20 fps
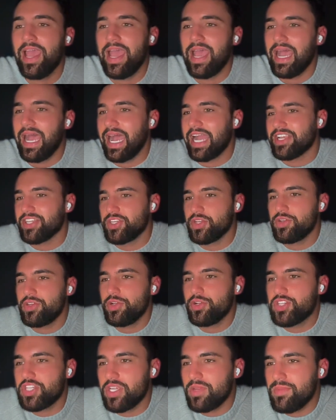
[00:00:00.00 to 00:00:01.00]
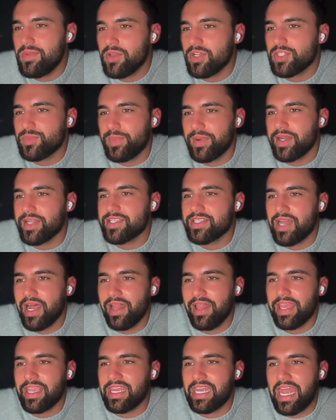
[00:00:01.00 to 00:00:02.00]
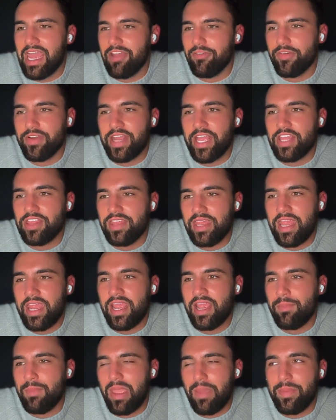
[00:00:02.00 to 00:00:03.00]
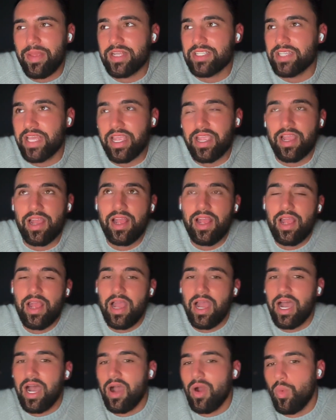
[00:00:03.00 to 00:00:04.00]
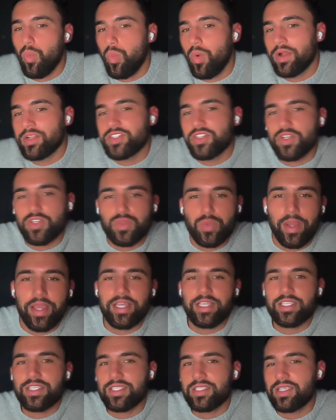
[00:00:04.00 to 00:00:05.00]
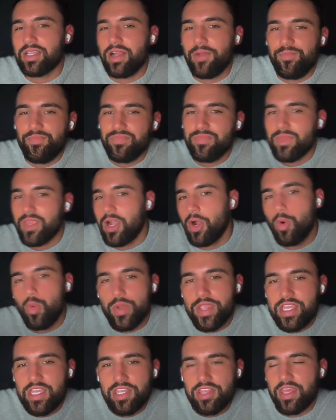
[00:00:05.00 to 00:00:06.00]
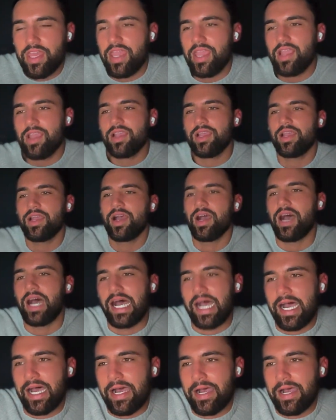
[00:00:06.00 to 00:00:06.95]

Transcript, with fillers: So I do do cheat meals, but it's not like an everyday thing. Maybe it's like a once or twice a week thing.